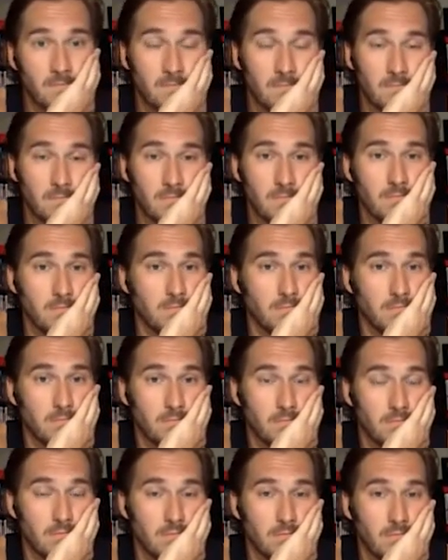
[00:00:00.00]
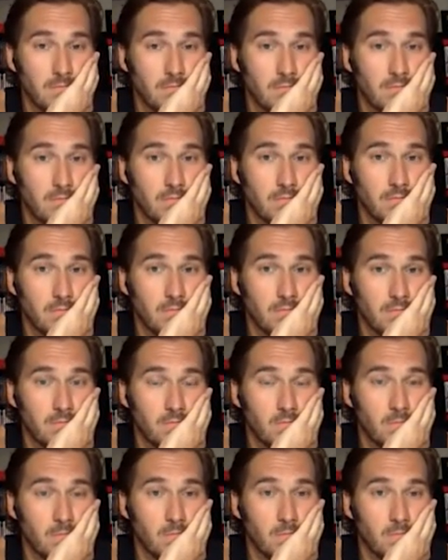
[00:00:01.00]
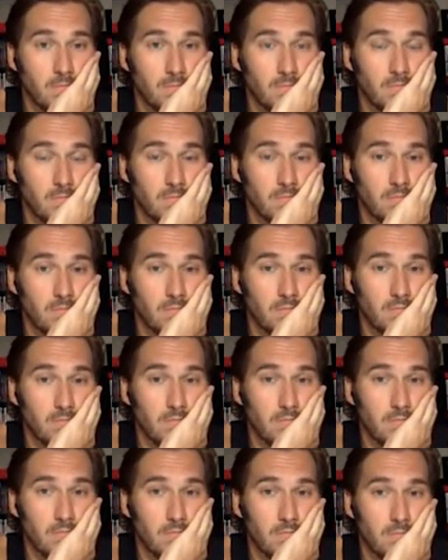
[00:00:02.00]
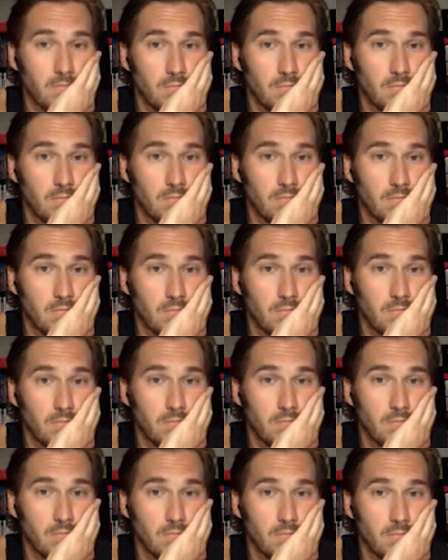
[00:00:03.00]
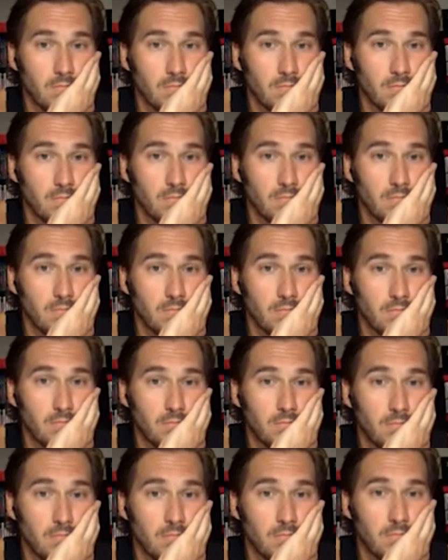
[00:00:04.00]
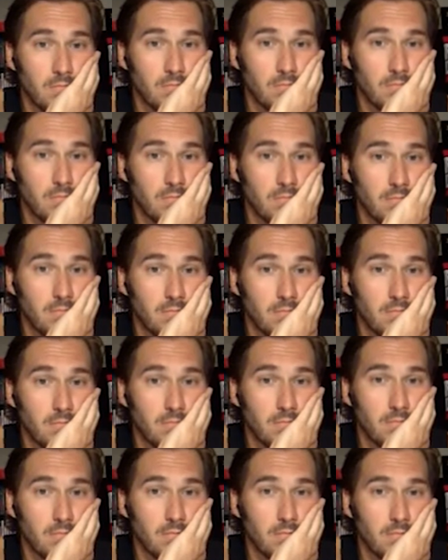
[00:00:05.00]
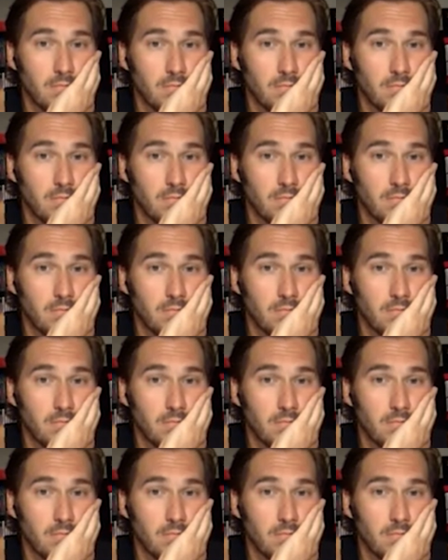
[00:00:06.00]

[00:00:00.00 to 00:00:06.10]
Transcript: The person shown says nothing.